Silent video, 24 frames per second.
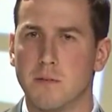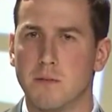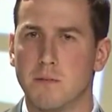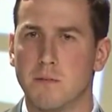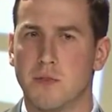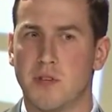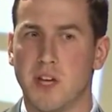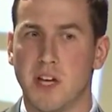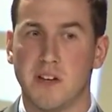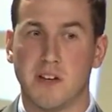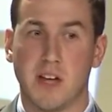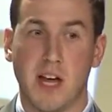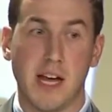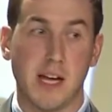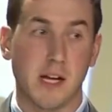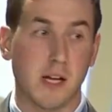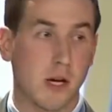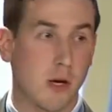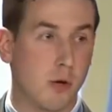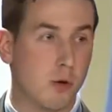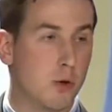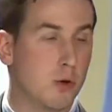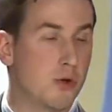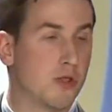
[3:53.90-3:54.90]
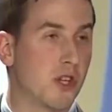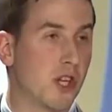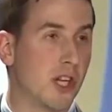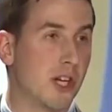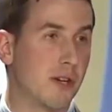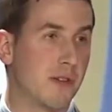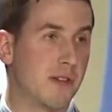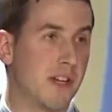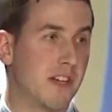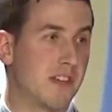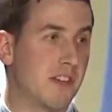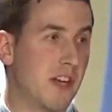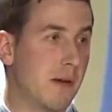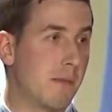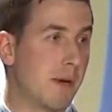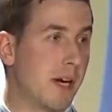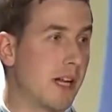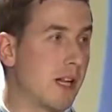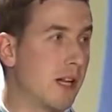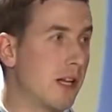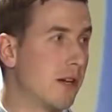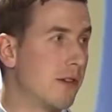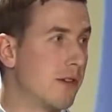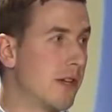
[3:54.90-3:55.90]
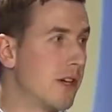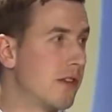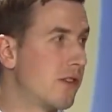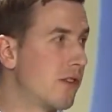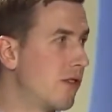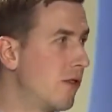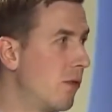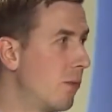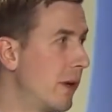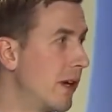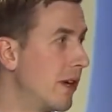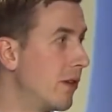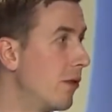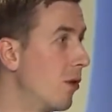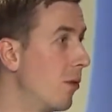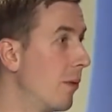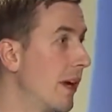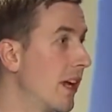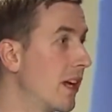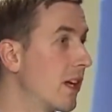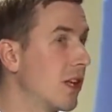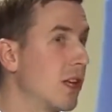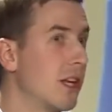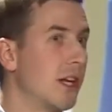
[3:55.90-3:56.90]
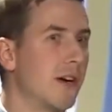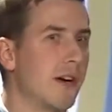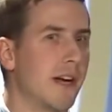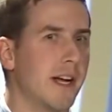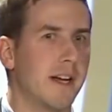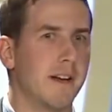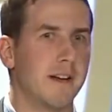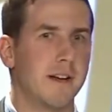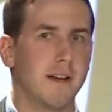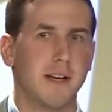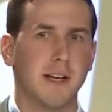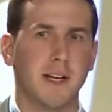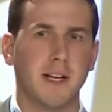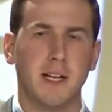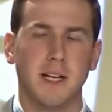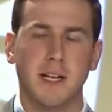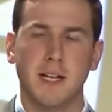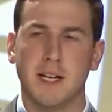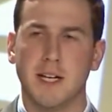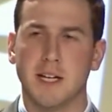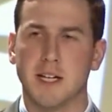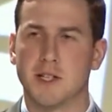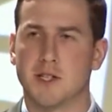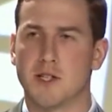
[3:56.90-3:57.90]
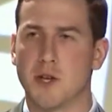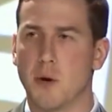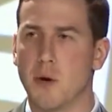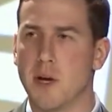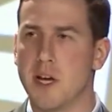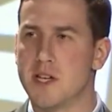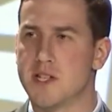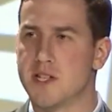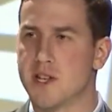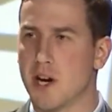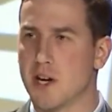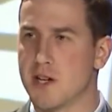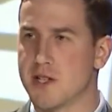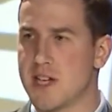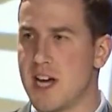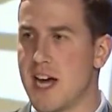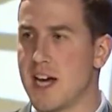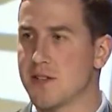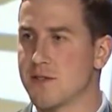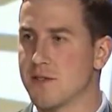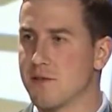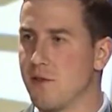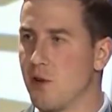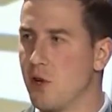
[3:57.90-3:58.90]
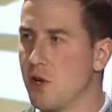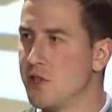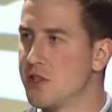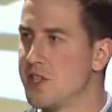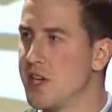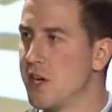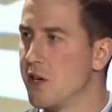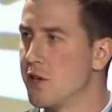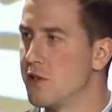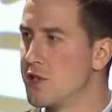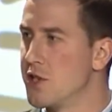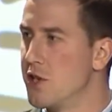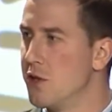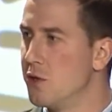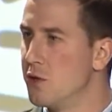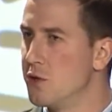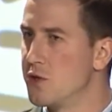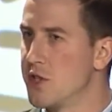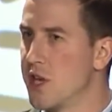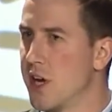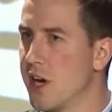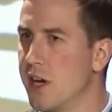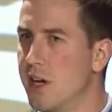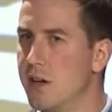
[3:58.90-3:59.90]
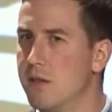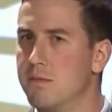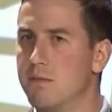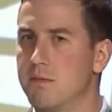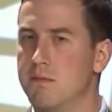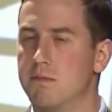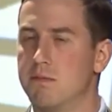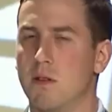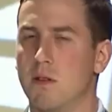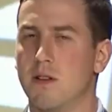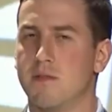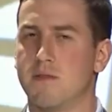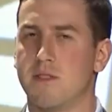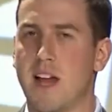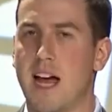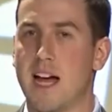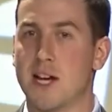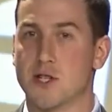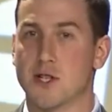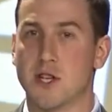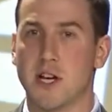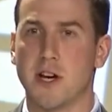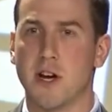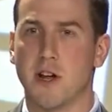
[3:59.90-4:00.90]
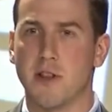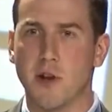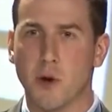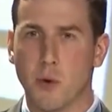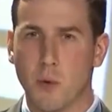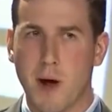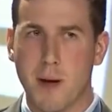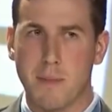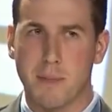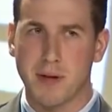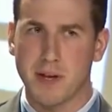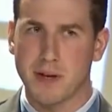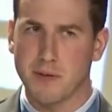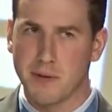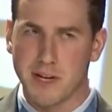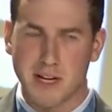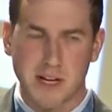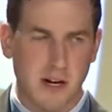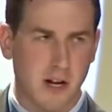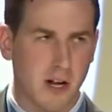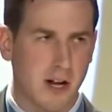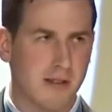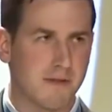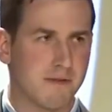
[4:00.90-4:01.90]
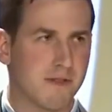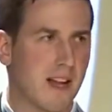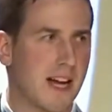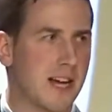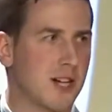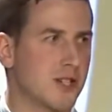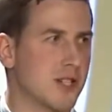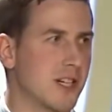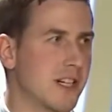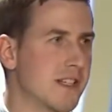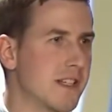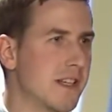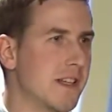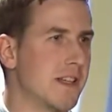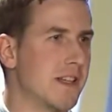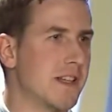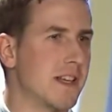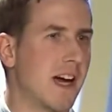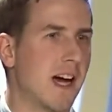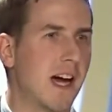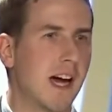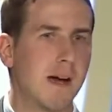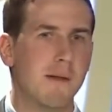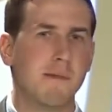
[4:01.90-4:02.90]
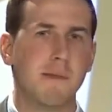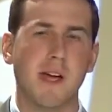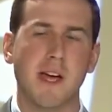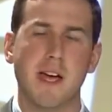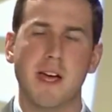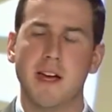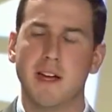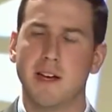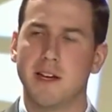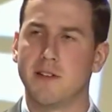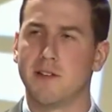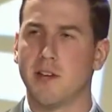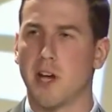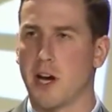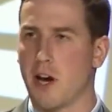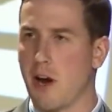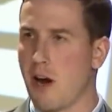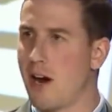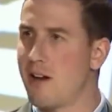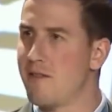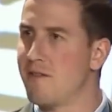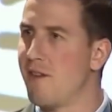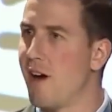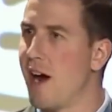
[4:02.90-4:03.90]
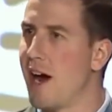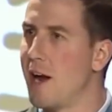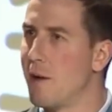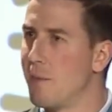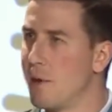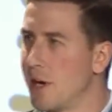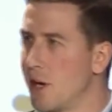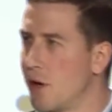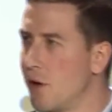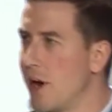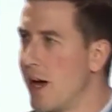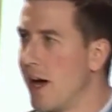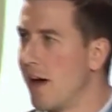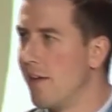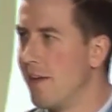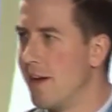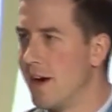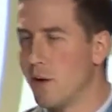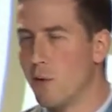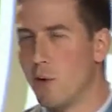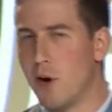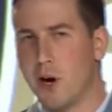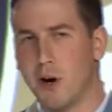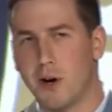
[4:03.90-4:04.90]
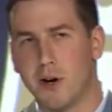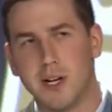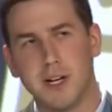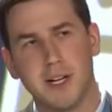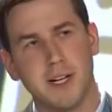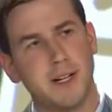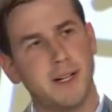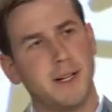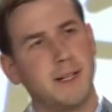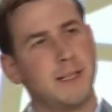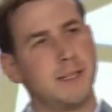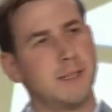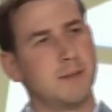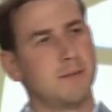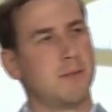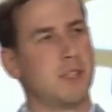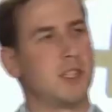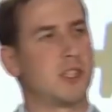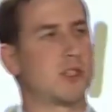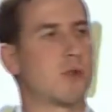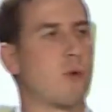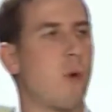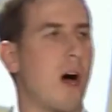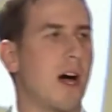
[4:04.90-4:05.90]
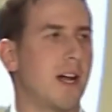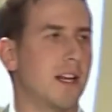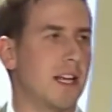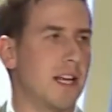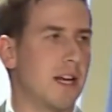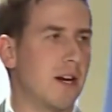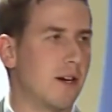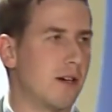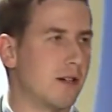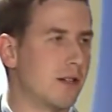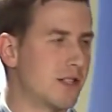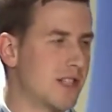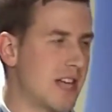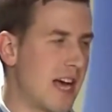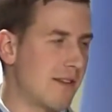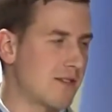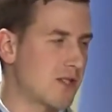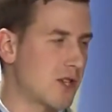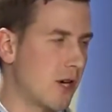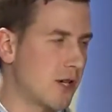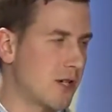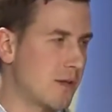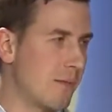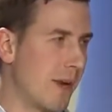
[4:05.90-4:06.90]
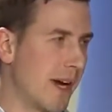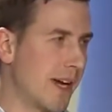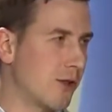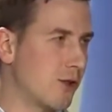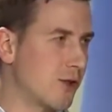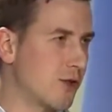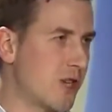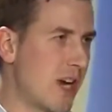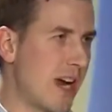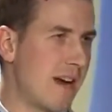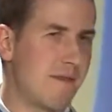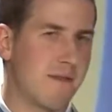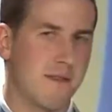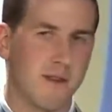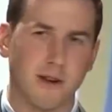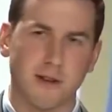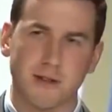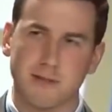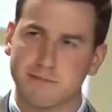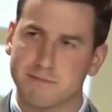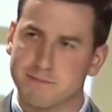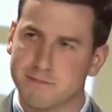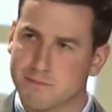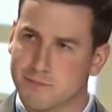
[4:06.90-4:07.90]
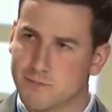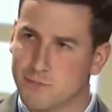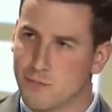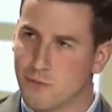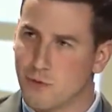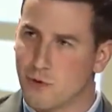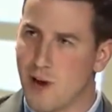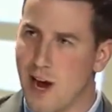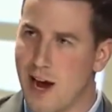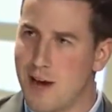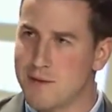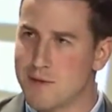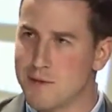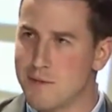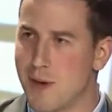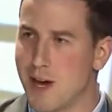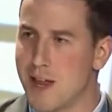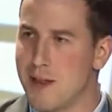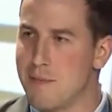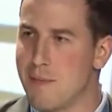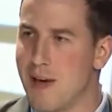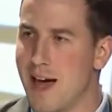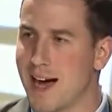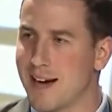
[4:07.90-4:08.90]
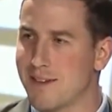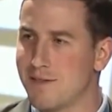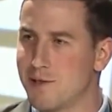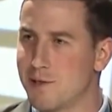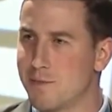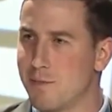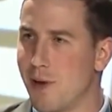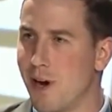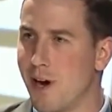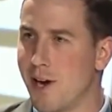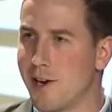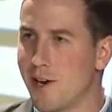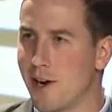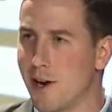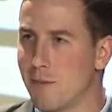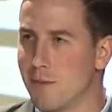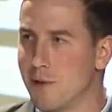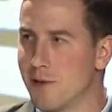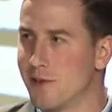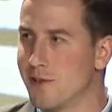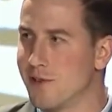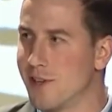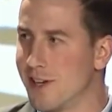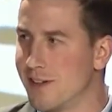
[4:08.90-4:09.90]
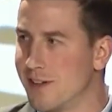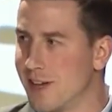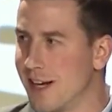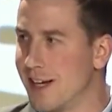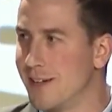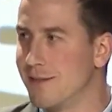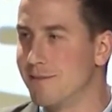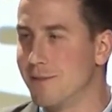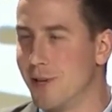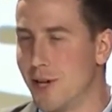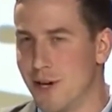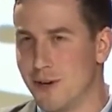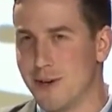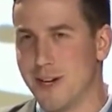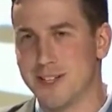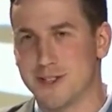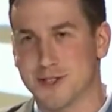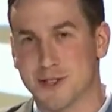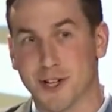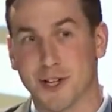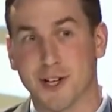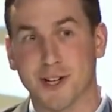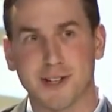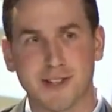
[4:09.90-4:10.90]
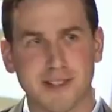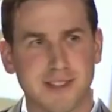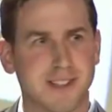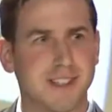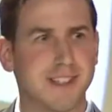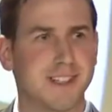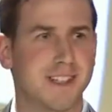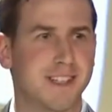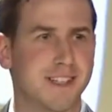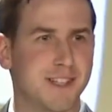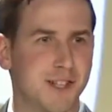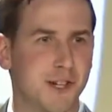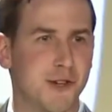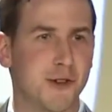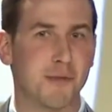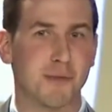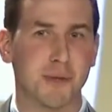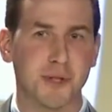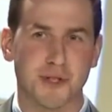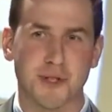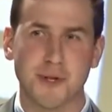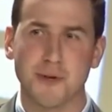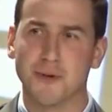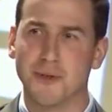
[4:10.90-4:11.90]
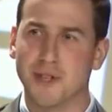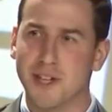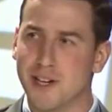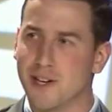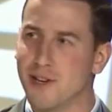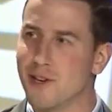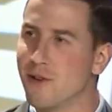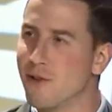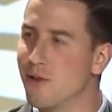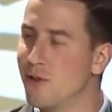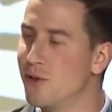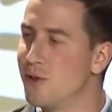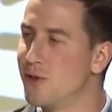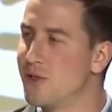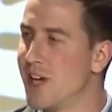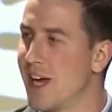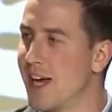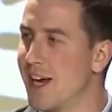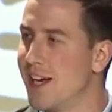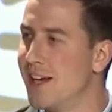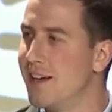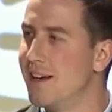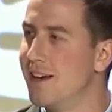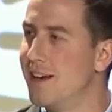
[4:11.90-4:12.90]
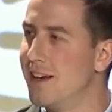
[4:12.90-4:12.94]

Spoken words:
says, hey, who's cleared this? Anybody cleared this? Nobody cleared it. And so he starts to ask for volunteers, who's got a flashlight on their weapon? We didn't all have flashlights at the time. He's like, all right, fine, I'm going to go down there. Well, the squad leader, Staff Sergeant Michael Schaefer, grabs him by the back of his body armor and says, hey, sir, you're the platoon leader, you're the lieutenant,